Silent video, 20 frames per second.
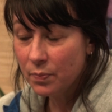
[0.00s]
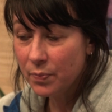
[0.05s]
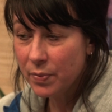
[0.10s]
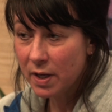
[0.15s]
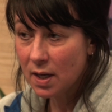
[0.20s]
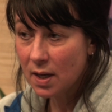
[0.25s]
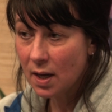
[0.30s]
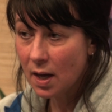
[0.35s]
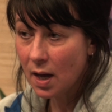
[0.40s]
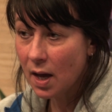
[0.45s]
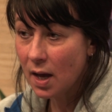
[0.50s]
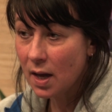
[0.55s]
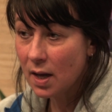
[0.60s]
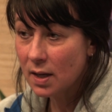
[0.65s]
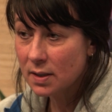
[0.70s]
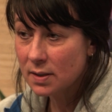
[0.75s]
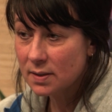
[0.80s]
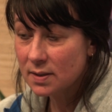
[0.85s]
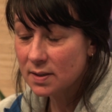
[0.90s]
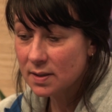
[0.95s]

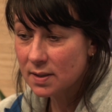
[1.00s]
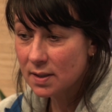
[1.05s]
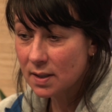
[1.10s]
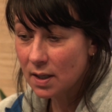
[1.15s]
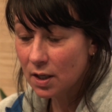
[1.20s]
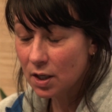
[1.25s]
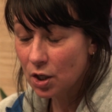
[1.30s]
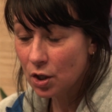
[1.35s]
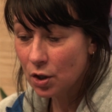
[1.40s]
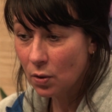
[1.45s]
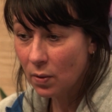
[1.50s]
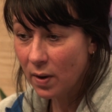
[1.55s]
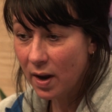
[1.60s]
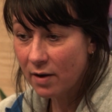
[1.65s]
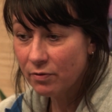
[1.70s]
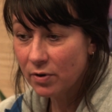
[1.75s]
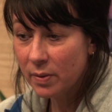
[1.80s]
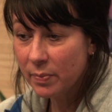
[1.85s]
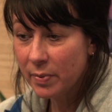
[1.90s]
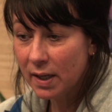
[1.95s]
because, you know,
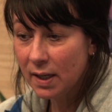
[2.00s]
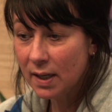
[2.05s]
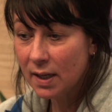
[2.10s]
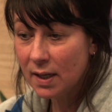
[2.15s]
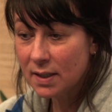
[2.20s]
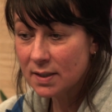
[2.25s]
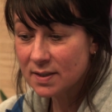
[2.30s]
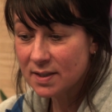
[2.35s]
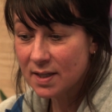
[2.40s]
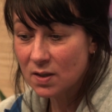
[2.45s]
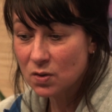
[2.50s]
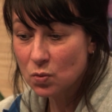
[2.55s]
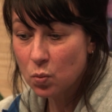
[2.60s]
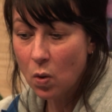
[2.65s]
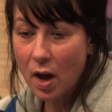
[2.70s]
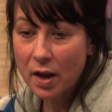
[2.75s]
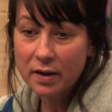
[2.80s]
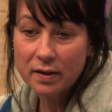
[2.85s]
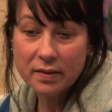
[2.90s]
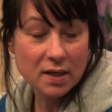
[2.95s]
everybody says,
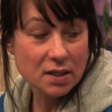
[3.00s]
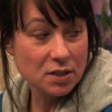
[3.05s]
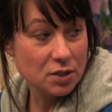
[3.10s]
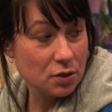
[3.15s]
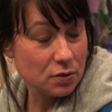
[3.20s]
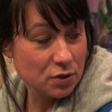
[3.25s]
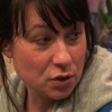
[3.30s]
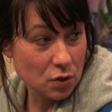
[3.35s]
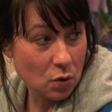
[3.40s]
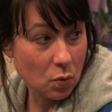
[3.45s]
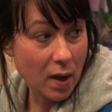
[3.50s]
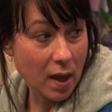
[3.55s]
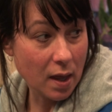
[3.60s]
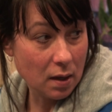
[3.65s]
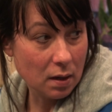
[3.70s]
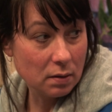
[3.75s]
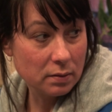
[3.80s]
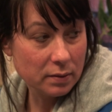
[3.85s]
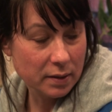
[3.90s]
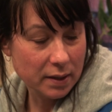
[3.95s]
why do they do so
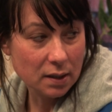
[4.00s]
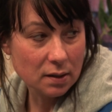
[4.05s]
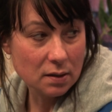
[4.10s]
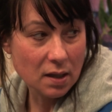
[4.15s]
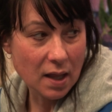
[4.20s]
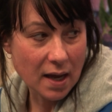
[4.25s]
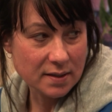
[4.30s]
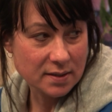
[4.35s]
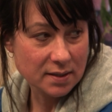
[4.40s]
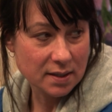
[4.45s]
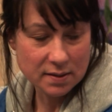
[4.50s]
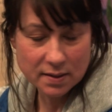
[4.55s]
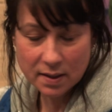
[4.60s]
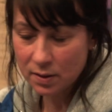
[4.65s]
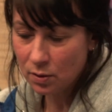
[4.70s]
well in classes?